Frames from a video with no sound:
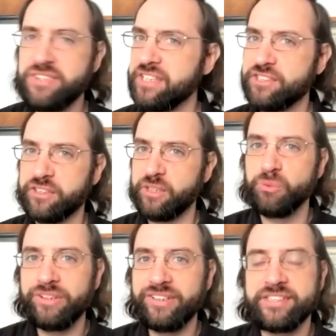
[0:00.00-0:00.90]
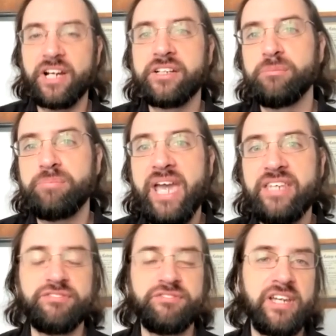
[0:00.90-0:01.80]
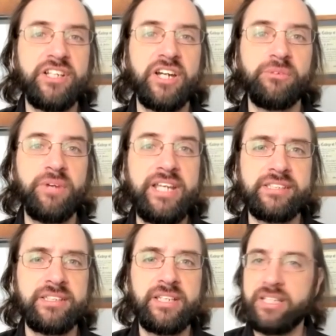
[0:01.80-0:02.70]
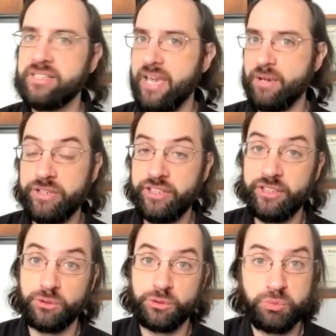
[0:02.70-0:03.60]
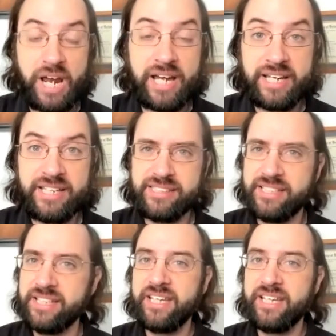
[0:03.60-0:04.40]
things looking really dark and bad. The Fed cutting rates, yet yields rise.